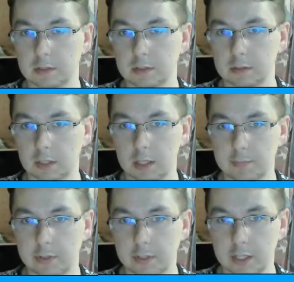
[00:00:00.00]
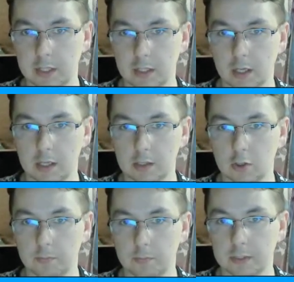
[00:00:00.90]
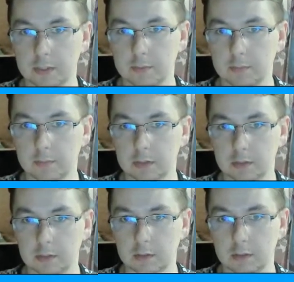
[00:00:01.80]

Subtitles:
library. I copied them in